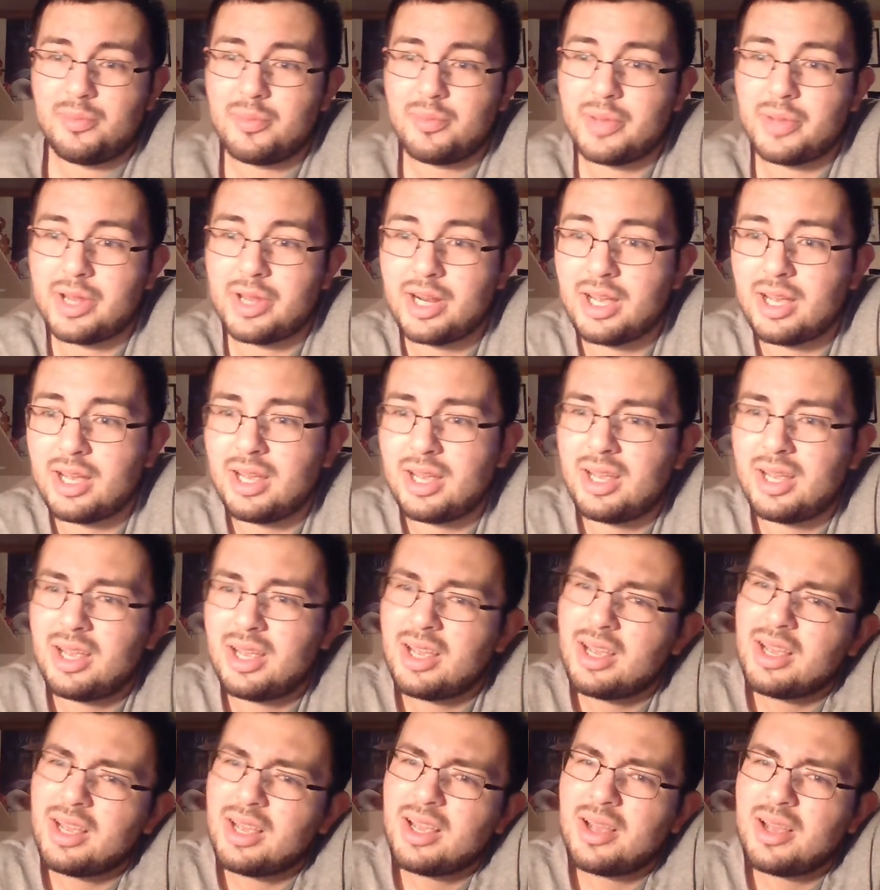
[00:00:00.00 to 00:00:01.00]
But
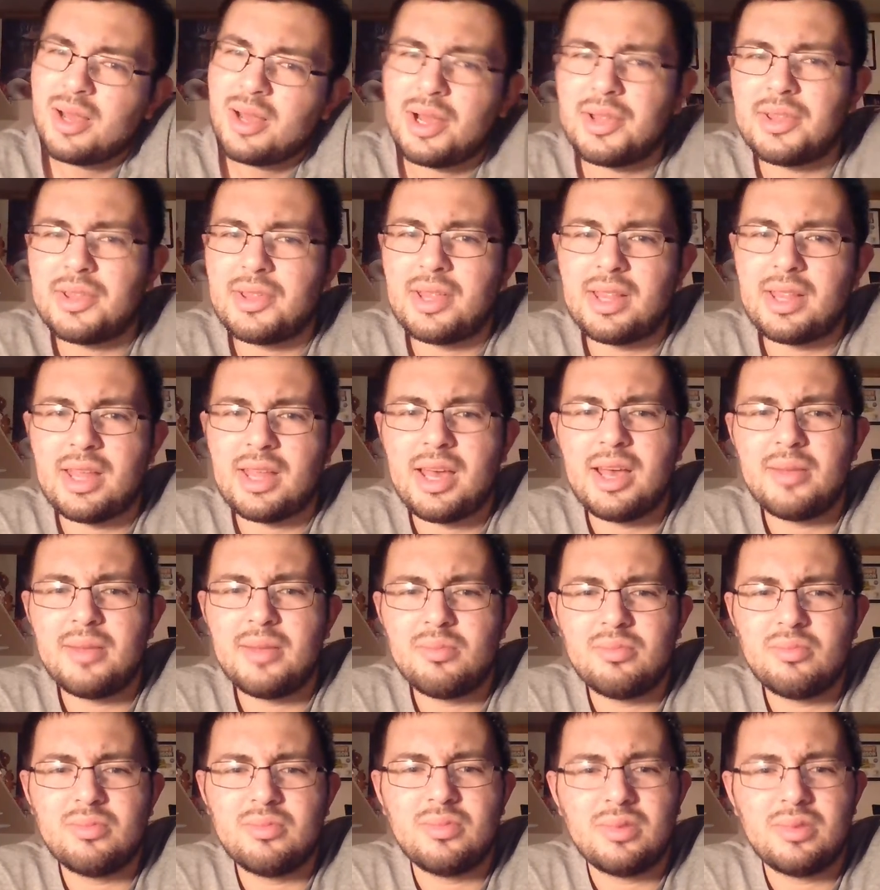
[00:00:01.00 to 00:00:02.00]
other than that,
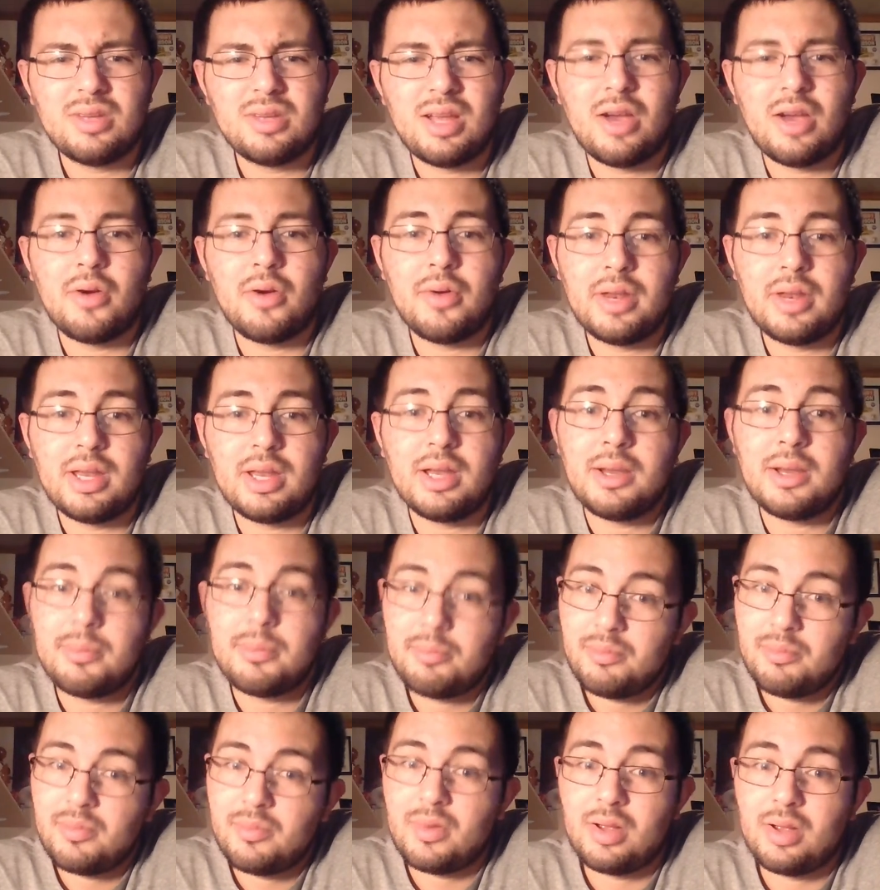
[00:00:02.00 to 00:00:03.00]

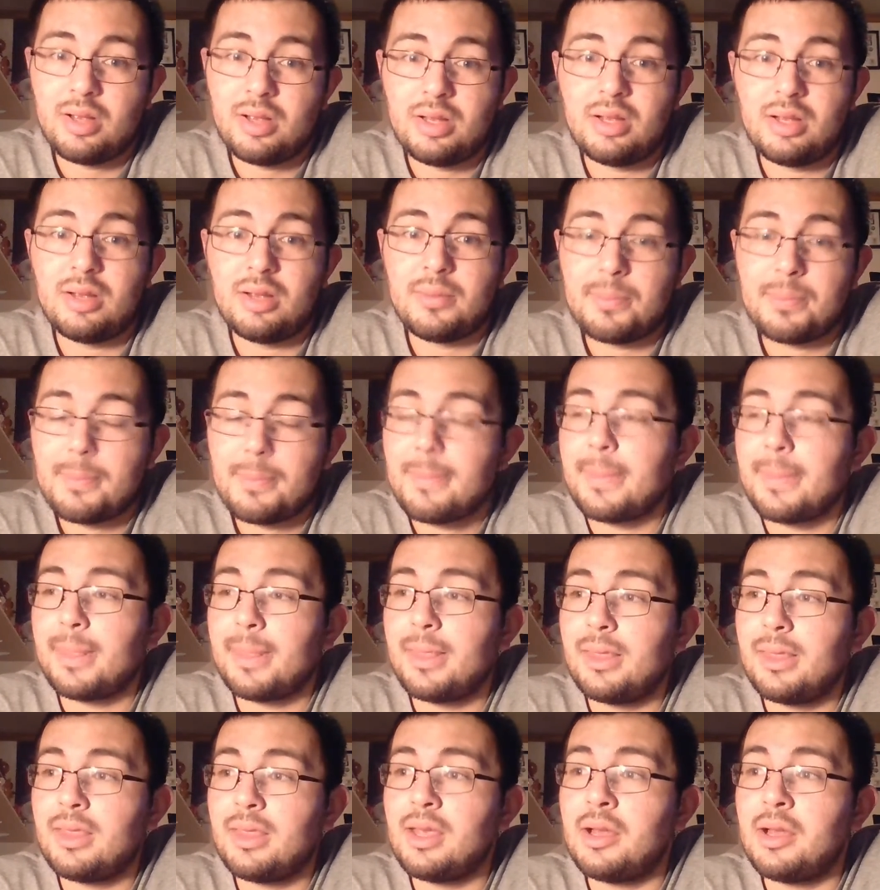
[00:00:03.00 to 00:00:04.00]

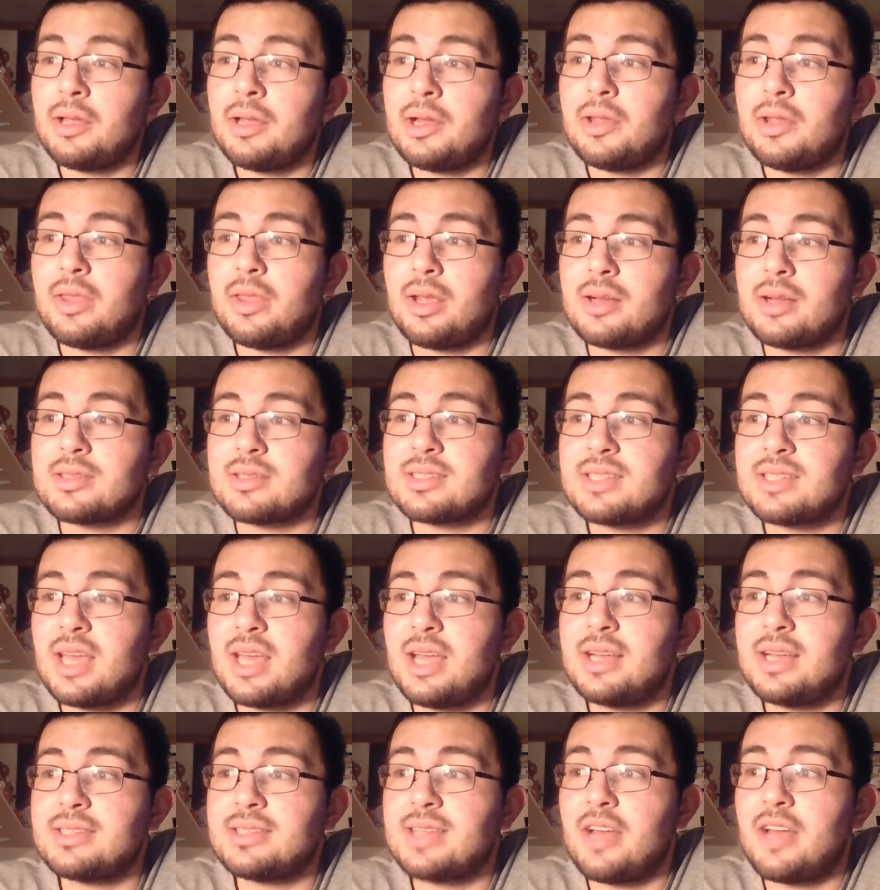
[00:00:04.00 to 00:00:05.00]
the only other thing I'll
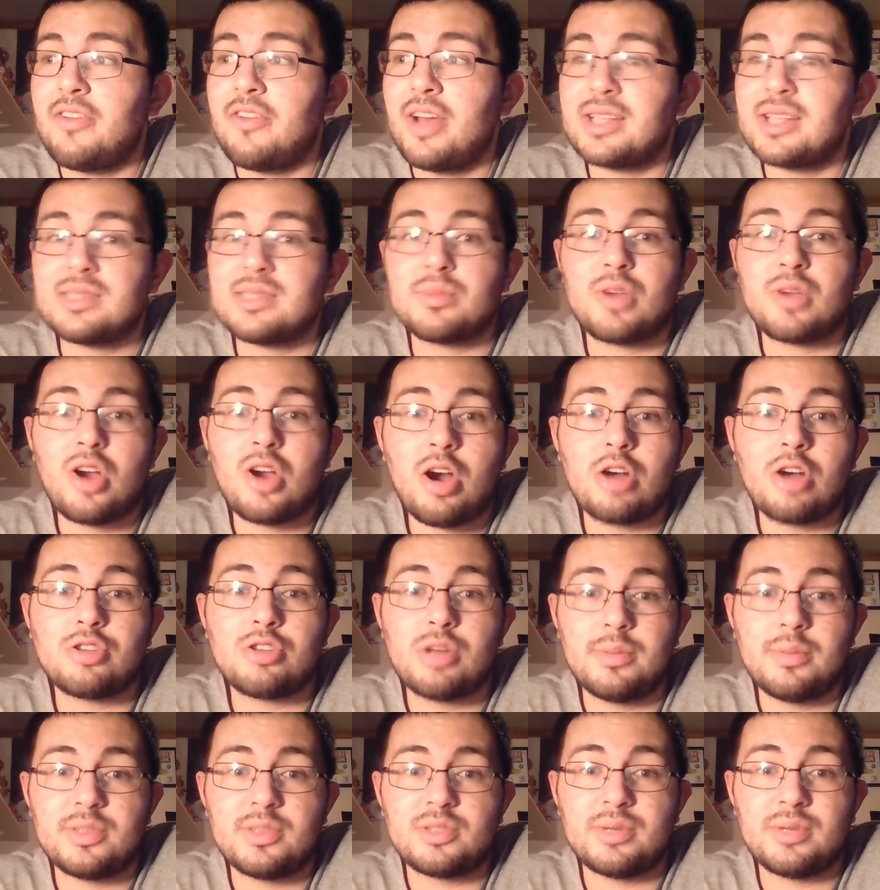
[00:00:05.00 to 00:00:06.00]
say is I've had some car
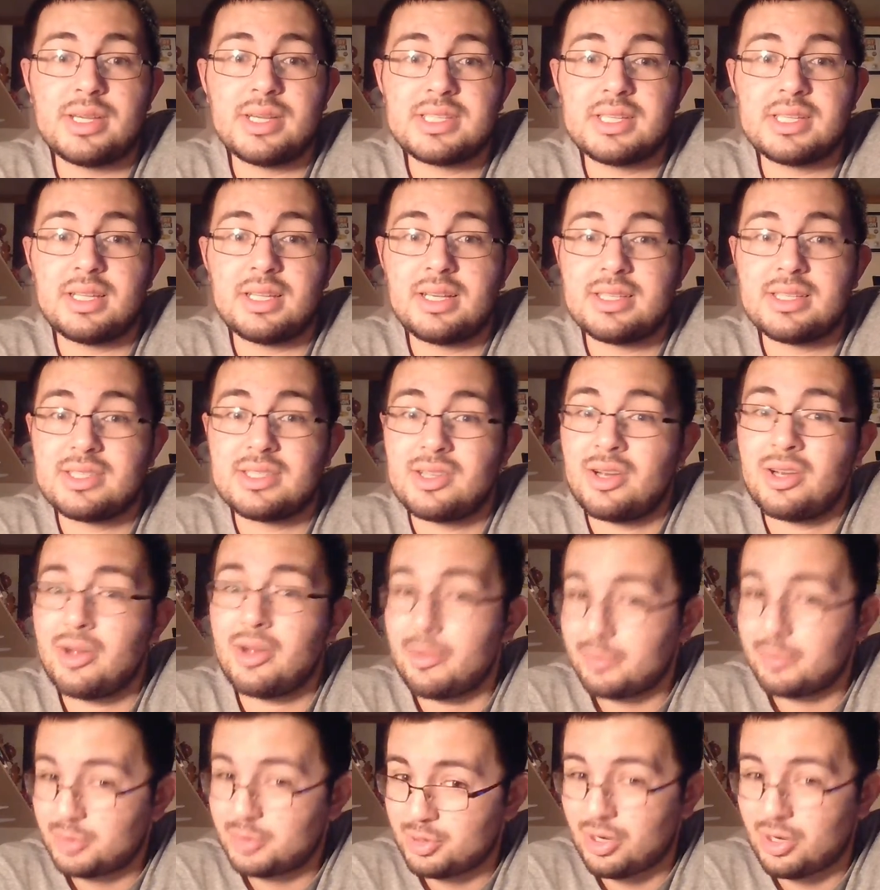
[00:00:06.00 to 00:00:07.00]
troubles recently, so
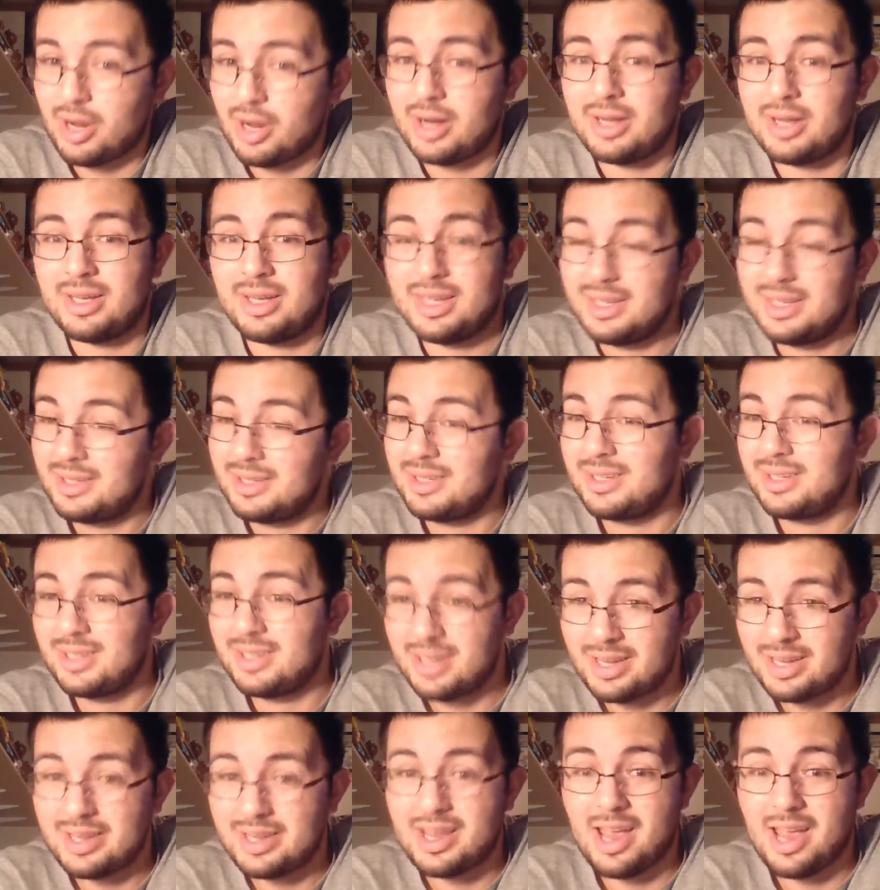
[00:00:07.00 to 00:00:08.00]
I'm trying to
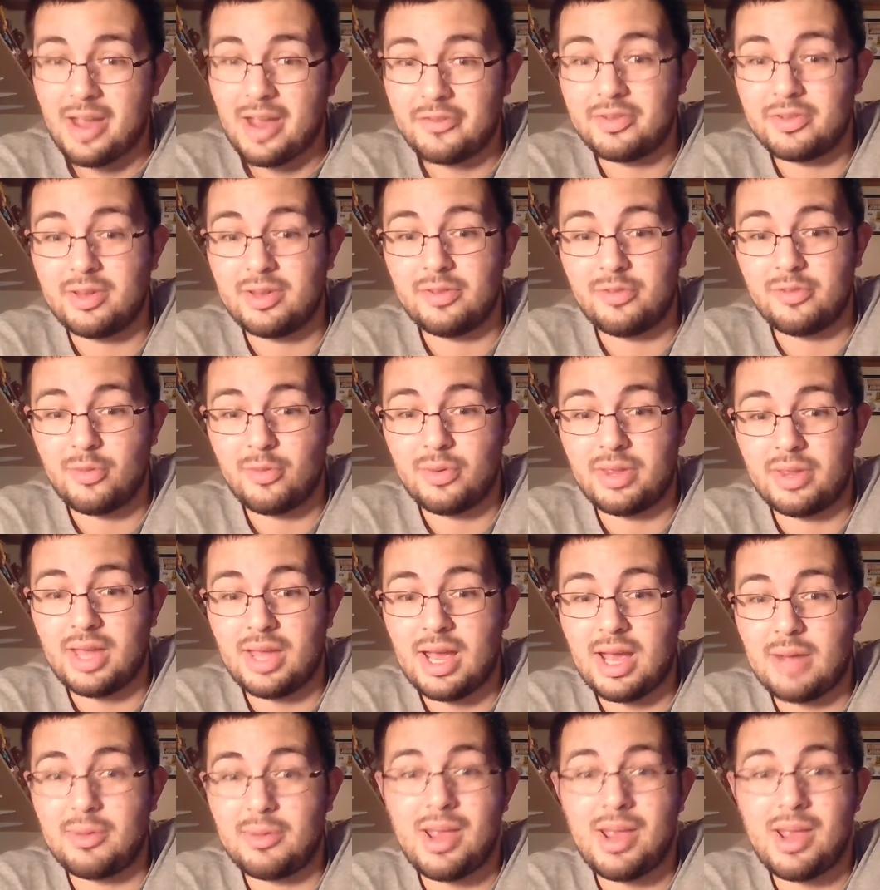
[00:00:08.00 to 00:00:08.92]
have to afford that.